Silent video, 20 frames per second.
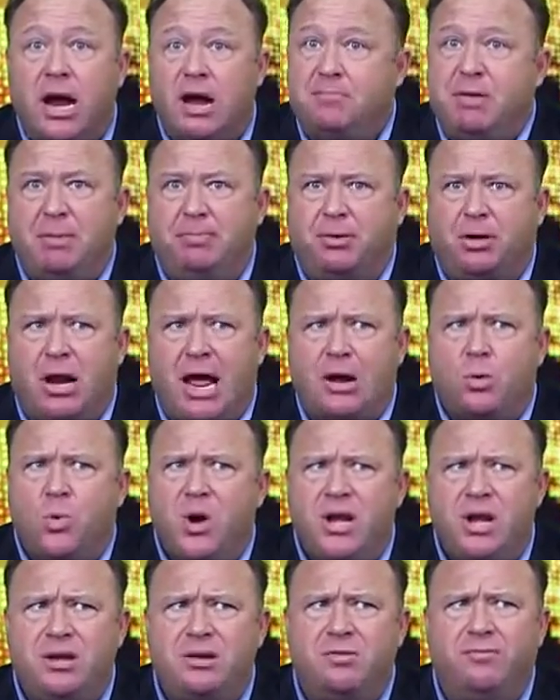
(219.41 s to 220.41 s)
And people are
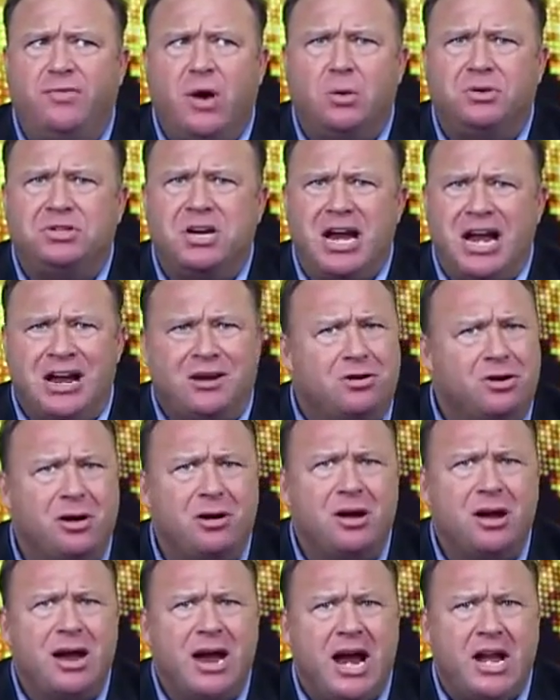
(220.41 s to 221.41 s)
like, we didn't vote to
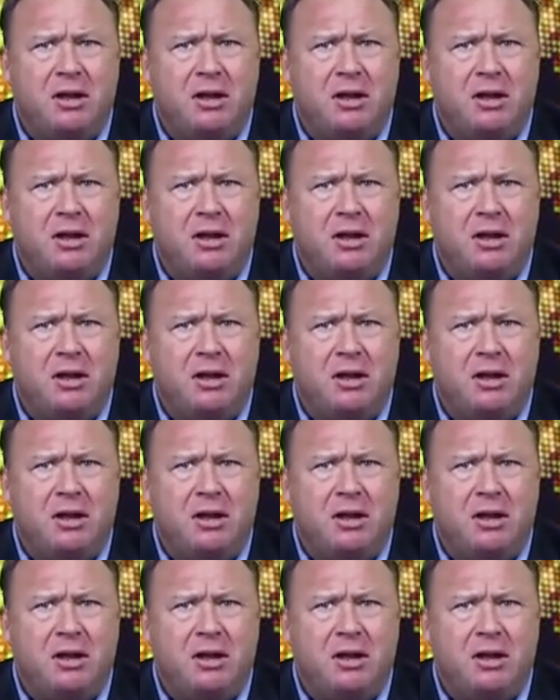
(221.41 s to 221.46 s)
enter,